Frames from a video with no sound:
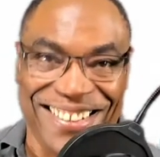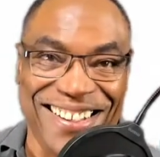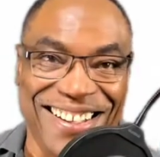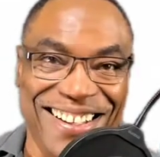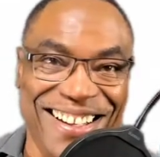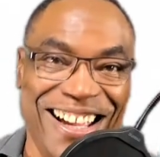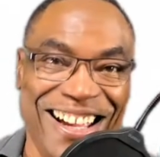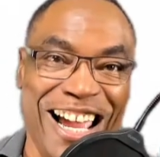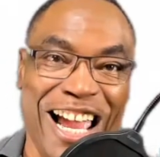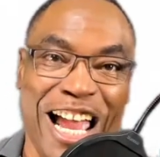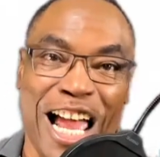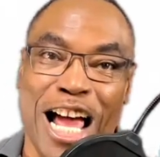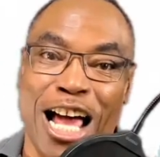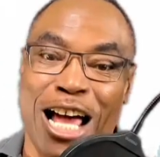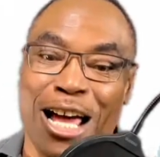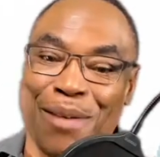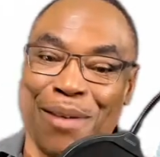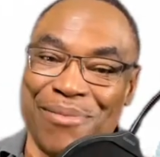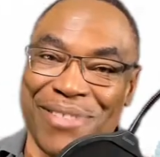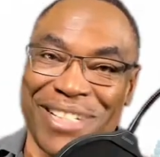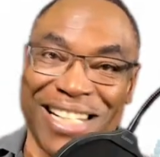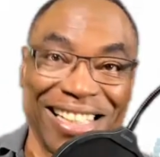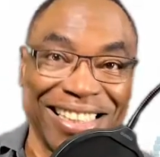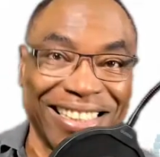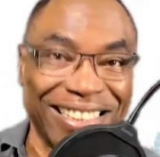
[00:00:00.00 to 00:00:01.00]
yeah,
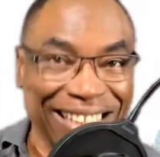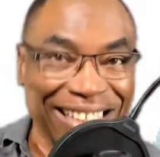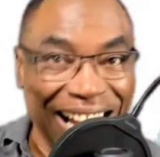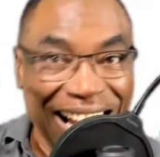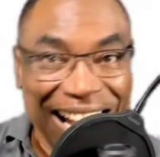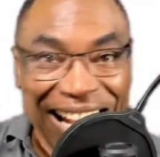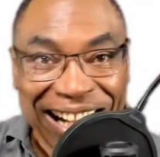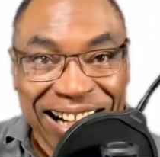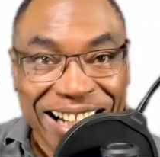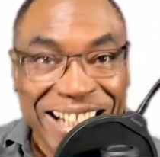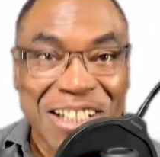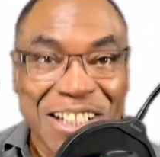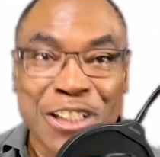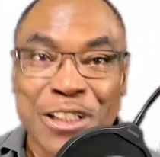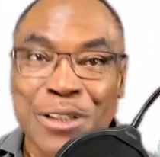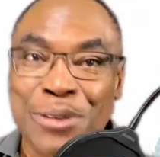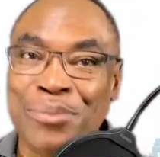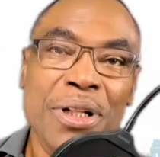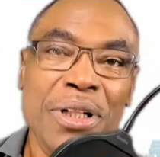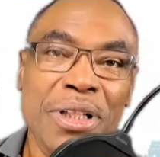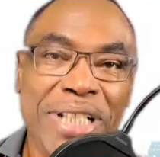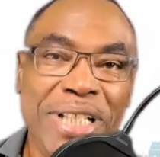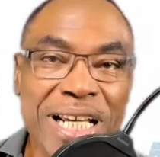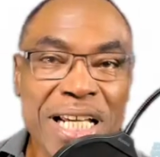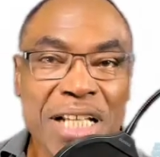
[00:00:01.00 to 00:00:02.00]
I'm just saying.
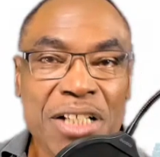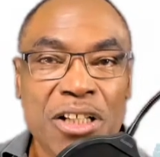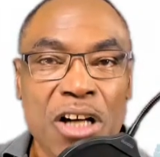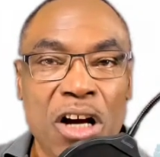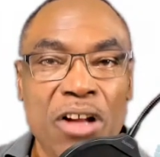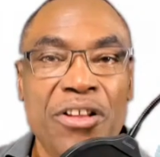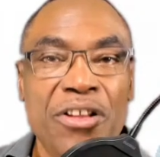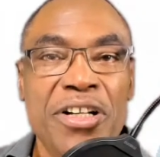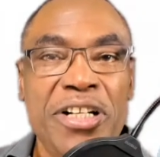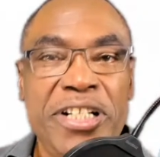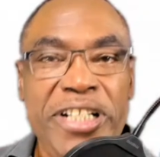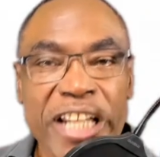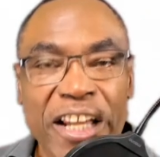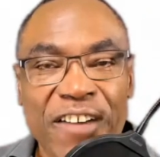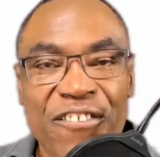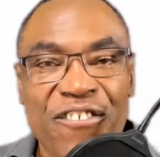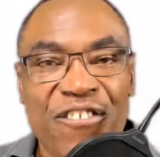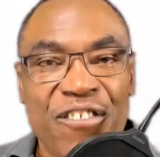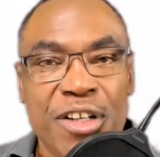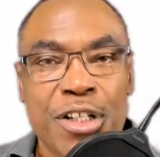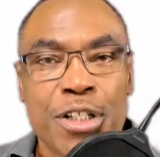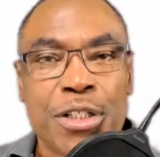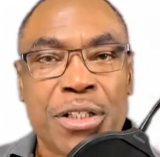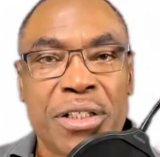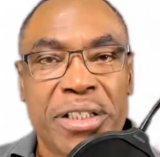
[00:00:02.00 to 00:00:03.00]
These are the
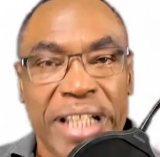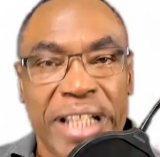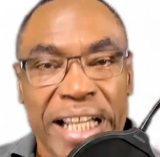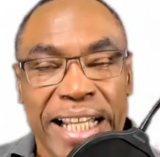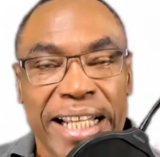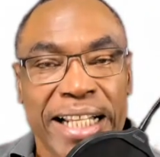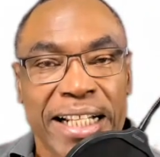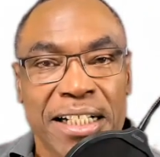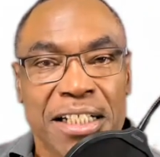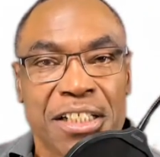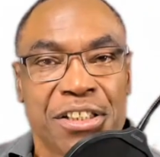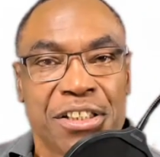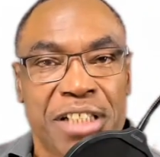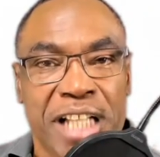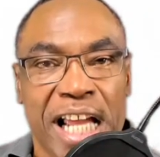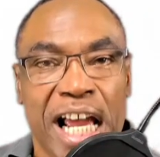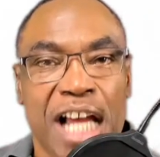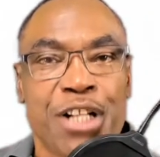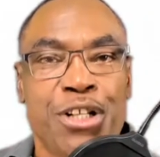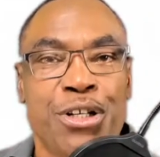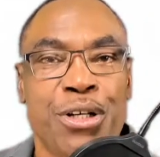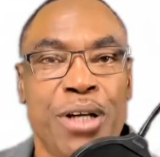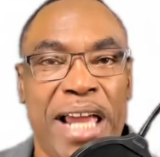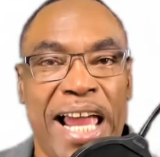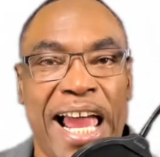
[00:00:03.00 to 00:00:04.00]
different things
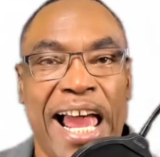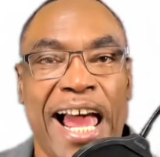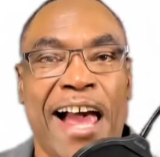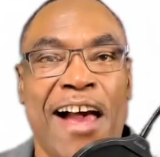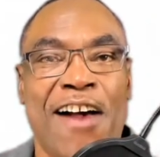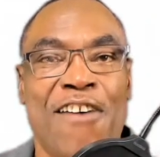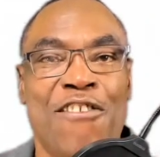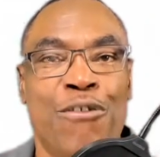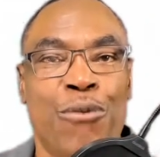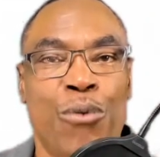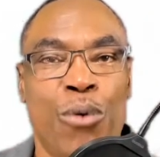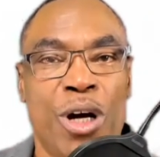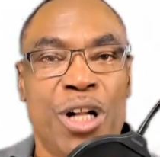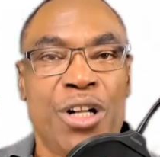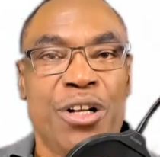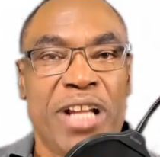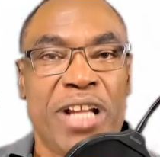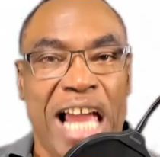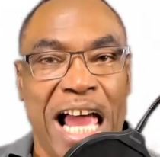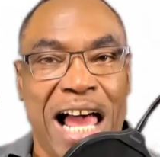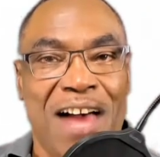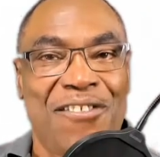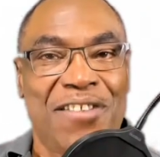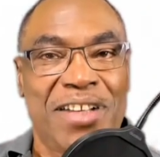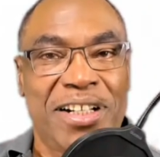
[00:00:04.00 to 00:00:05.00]
that you have when you
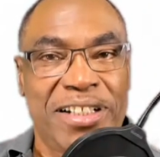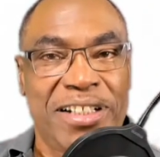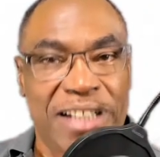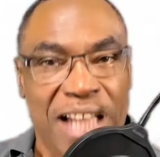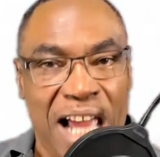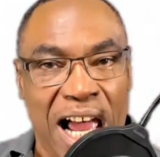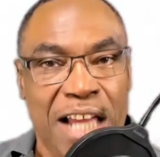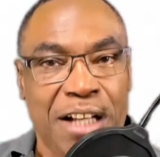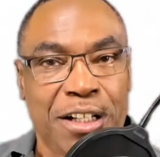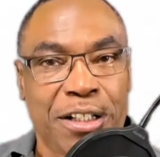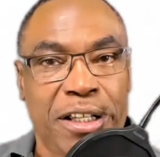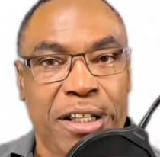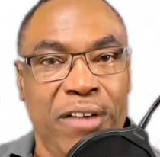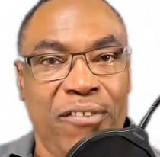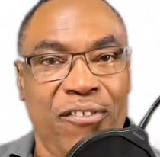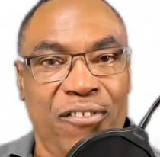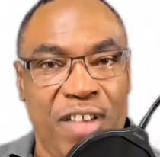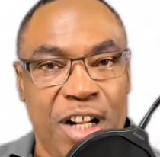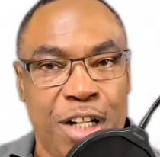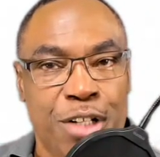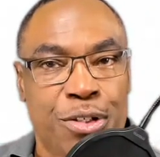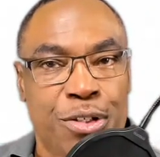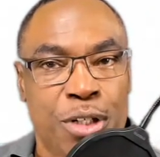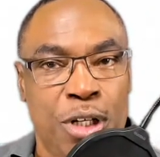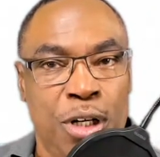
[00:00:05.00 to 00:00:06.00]
have a non
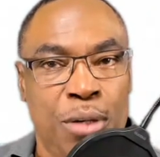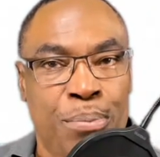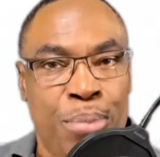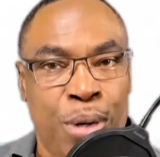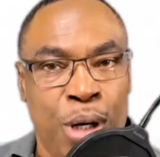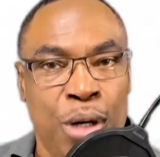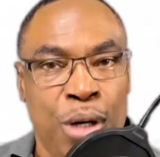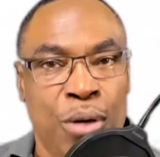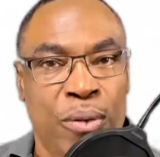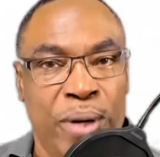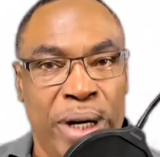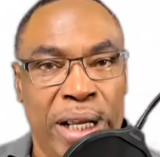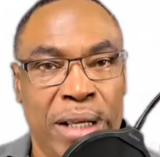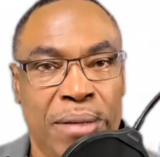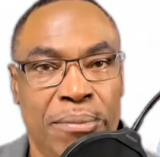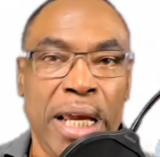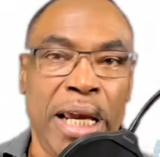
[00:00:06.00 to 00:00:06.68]
conventional program.